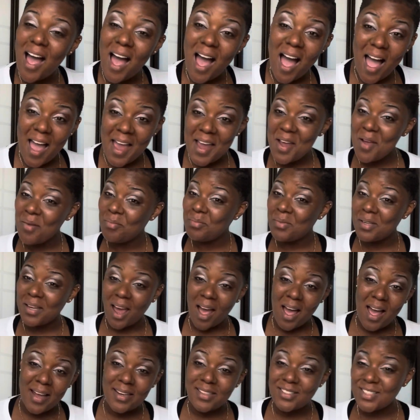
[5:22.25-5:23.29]
I am
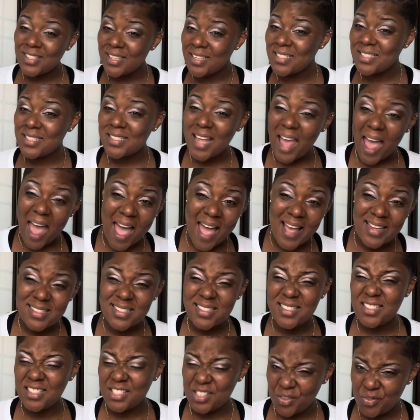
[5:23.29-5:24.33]
not just as
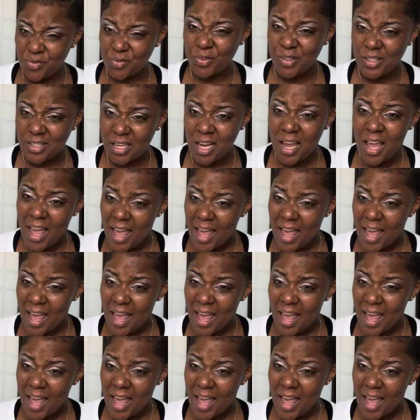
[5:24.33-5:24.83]
different